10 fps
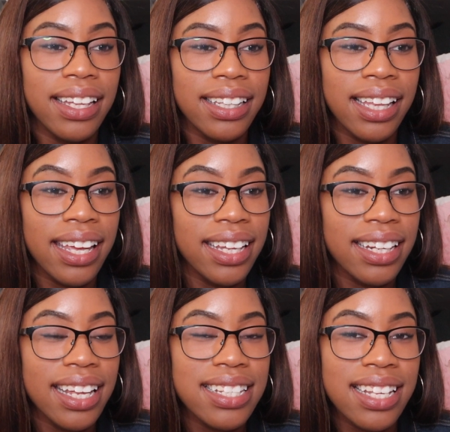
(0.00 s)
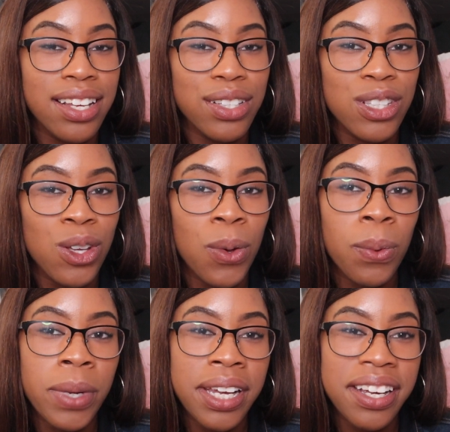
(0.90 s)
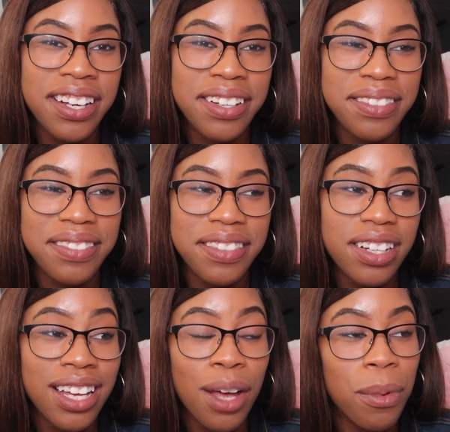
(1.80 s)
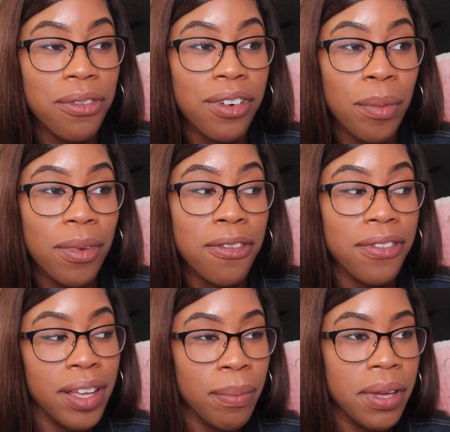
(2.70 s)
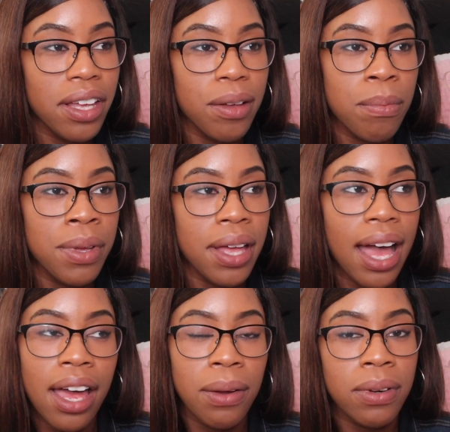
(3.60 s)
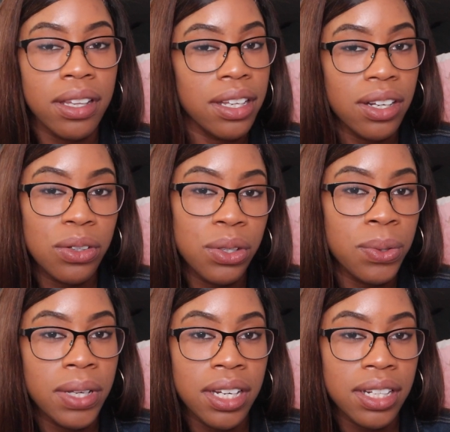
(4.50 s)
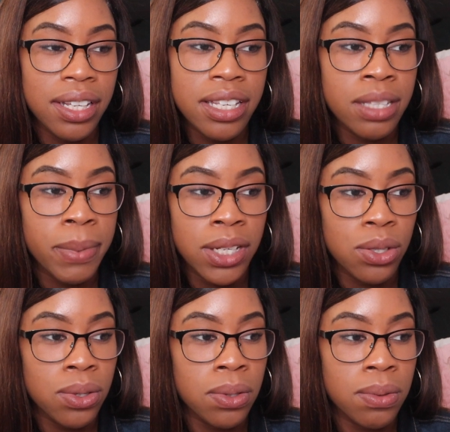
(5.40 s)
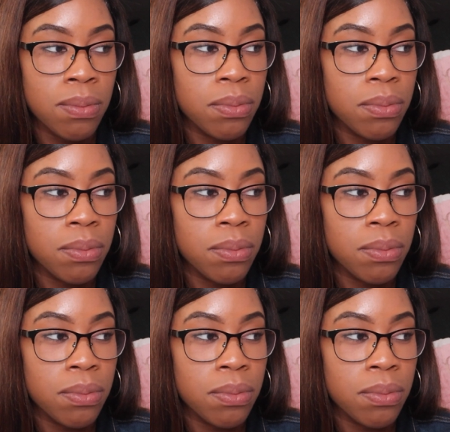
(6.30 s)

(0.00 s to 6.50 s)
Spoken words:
Like, that sounds so weird coming from a female, but I really don't do anything special